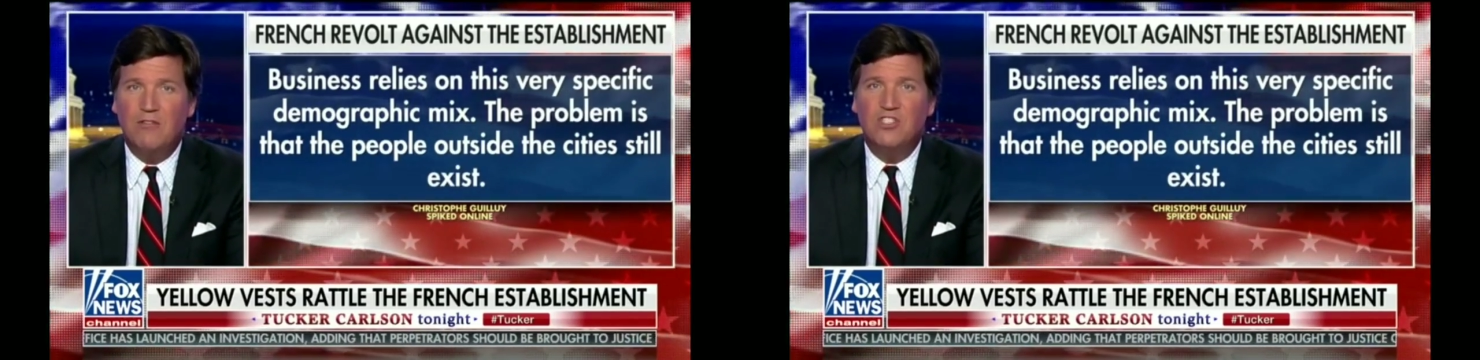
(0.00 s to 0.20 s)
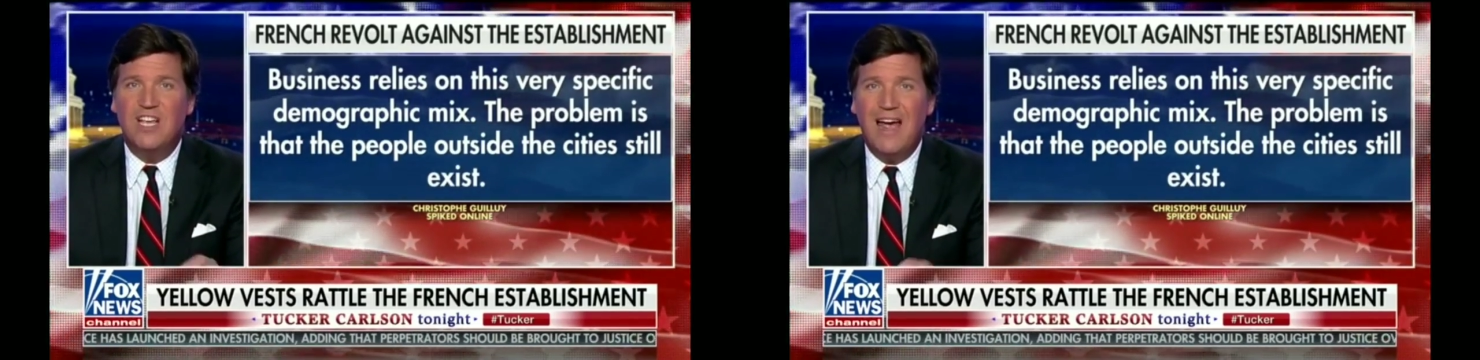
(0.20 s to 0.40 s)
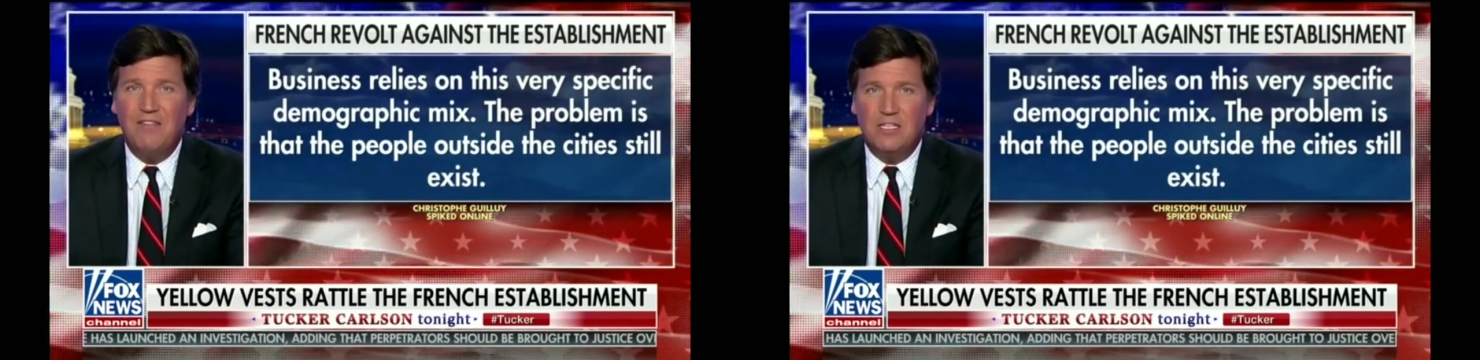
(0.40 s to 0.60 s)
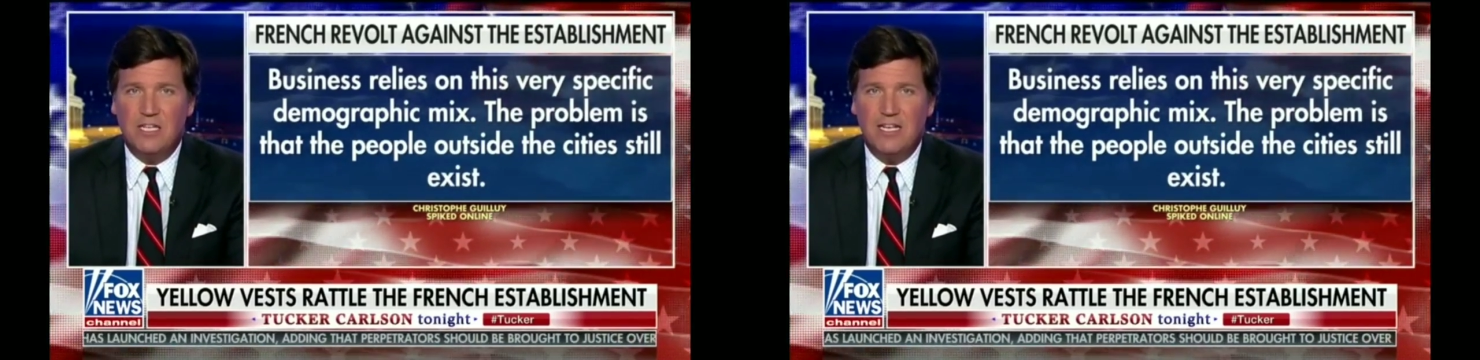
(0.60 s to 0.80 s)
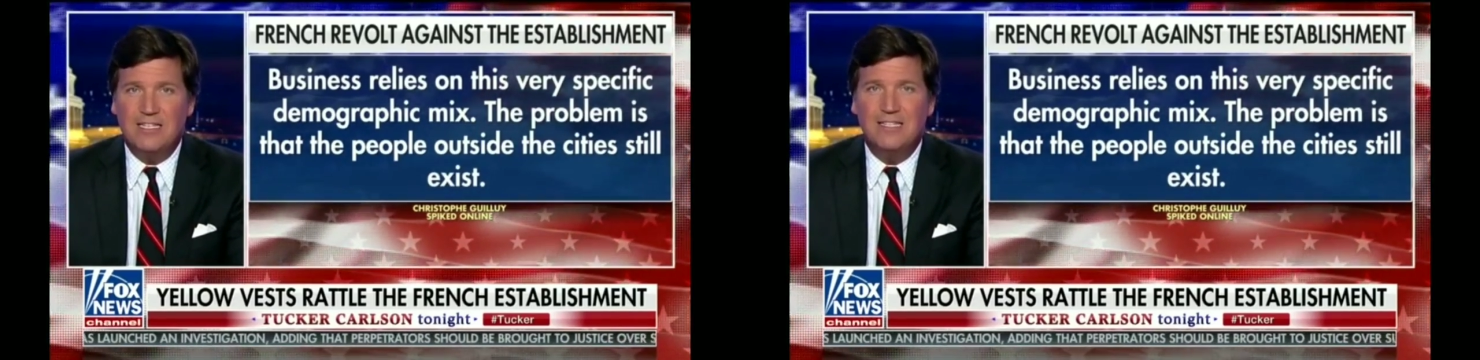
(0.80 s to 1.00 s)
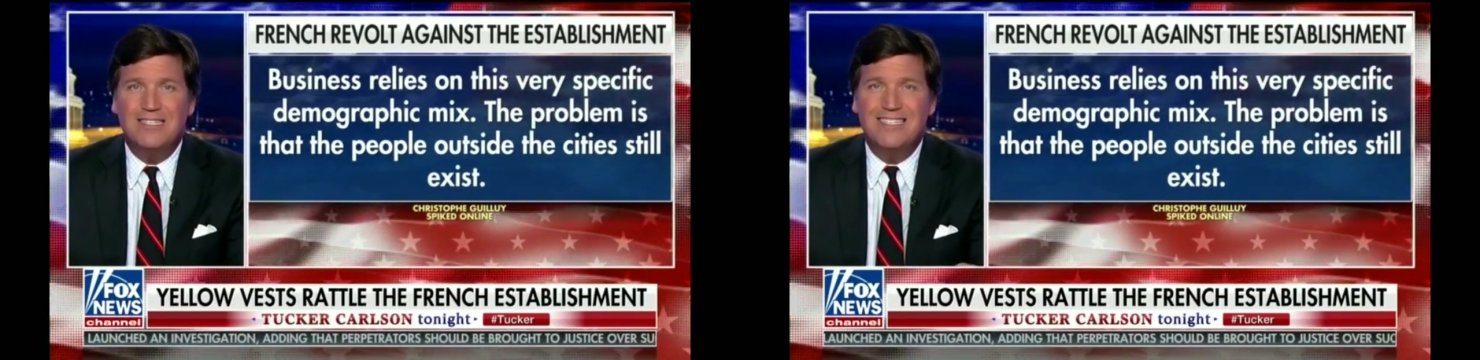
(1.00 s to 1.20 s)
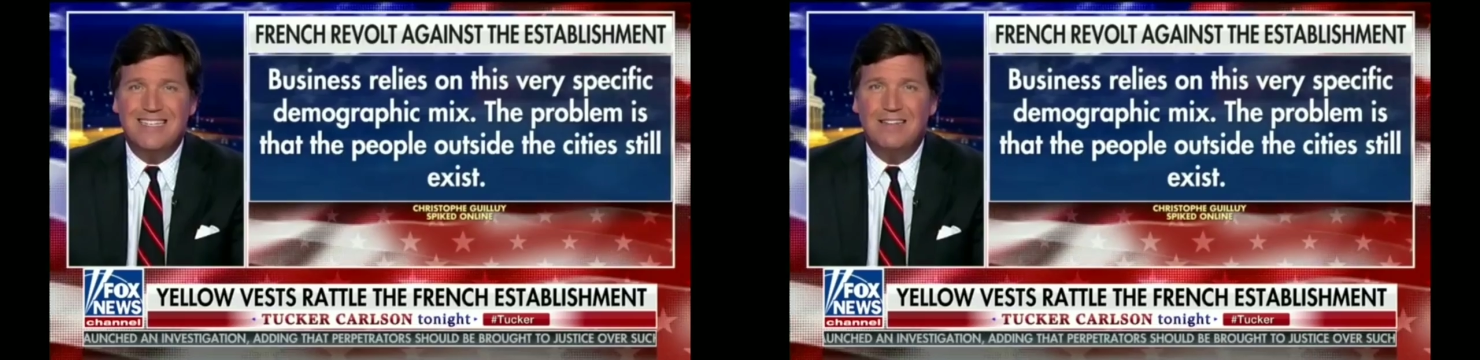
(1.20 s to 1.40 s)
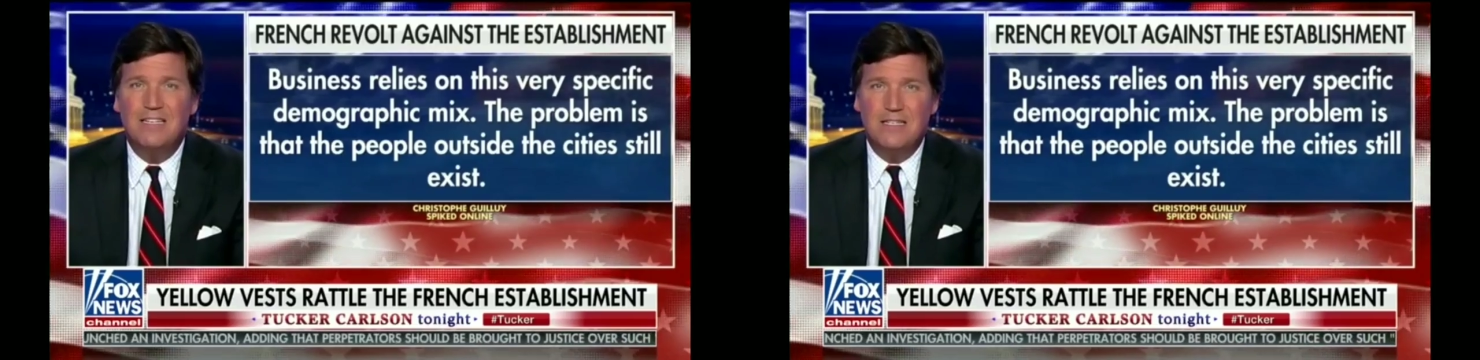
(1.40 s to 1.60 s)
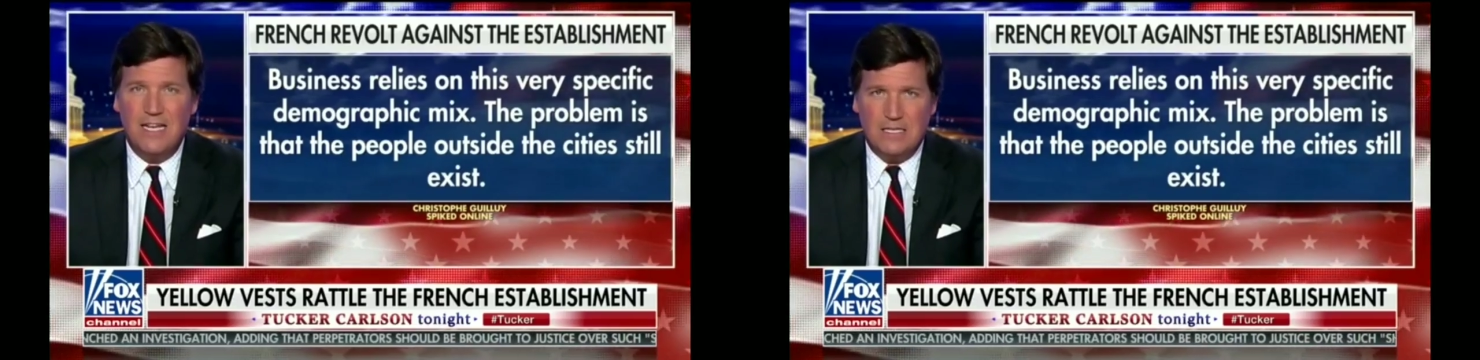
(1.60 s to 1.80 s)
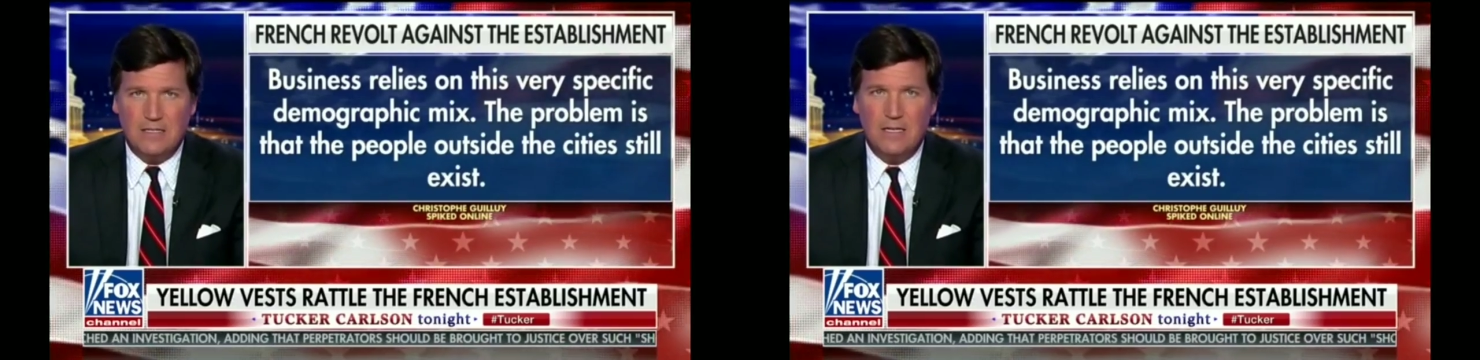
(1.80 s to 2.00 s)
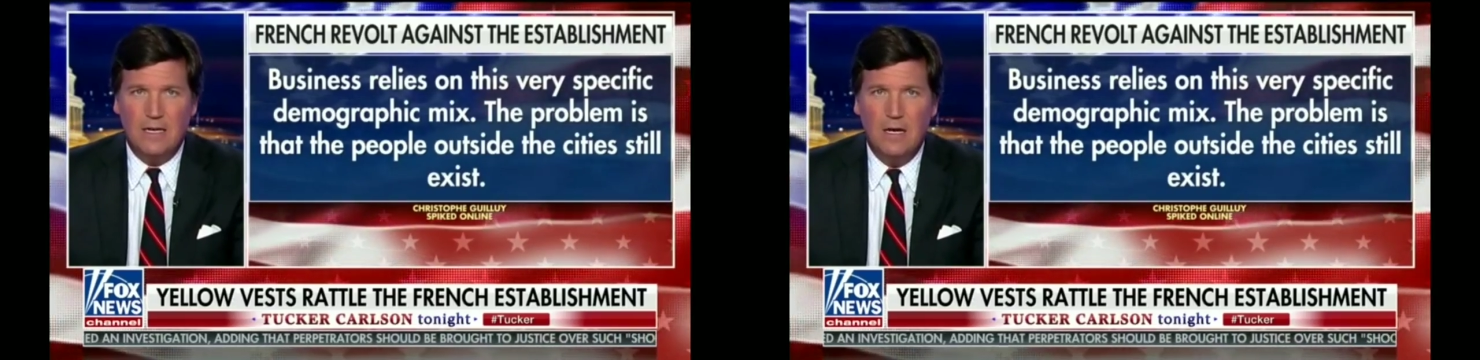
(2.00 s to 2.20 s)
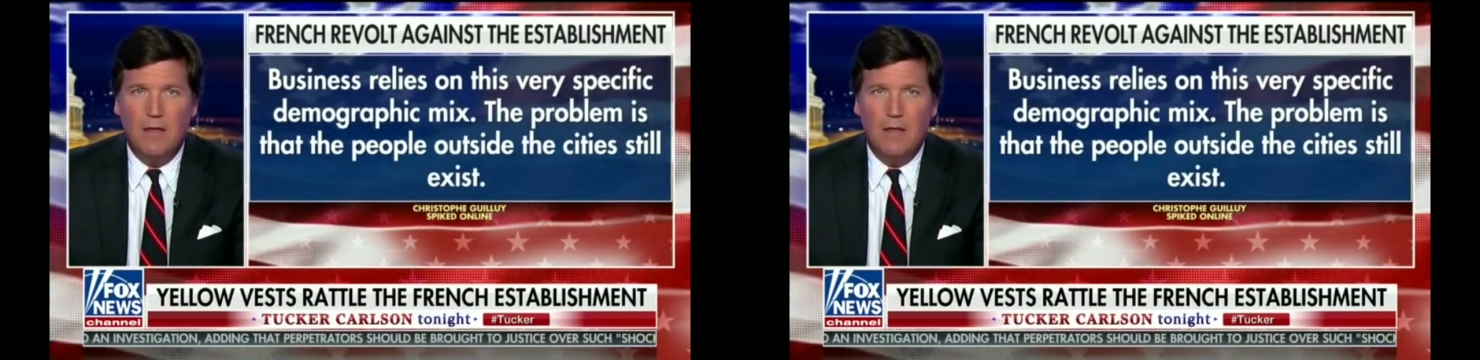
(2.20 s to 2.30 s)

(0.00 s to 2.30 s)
outside the cities still exist.